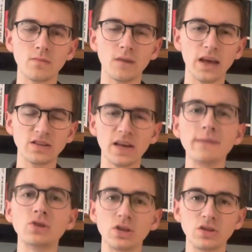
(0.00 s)

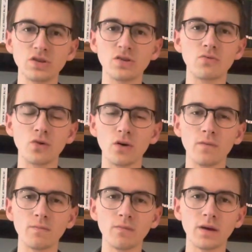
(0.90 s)
exceptions to the rule.
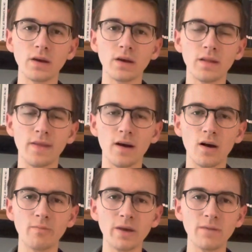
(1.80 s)
There
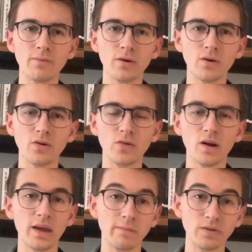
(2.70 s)
are people who are
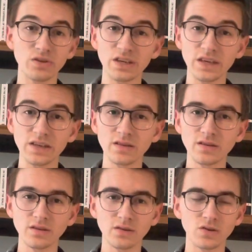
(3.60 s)
amputees
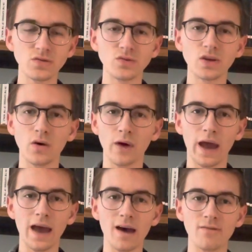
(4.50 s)
who don't
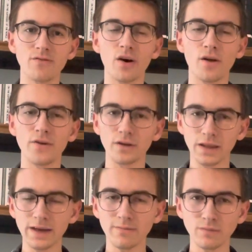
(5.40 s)
have all their
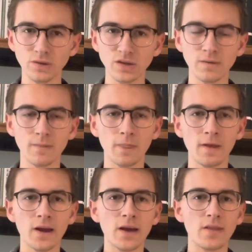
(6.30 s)
limbs.
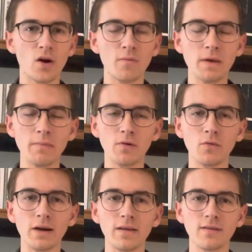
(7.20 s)
There are people
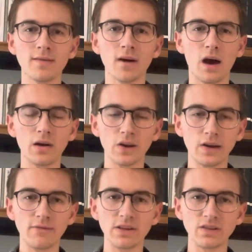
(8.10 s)
with
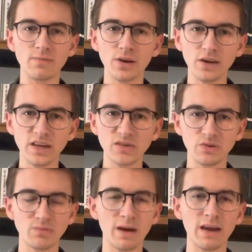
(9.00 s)
cognitive disabilities
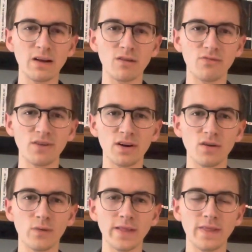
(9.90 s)
which may interfere
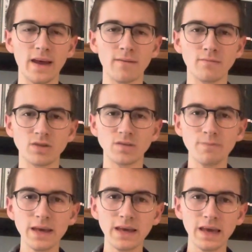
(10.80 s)
with them
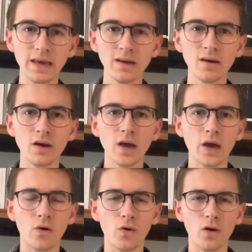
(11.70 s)
speaking
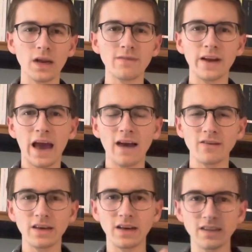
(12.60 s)
or even
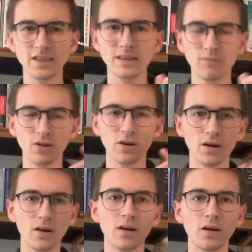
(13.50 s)
having a
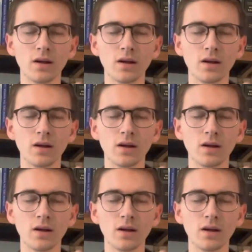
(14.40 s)
similar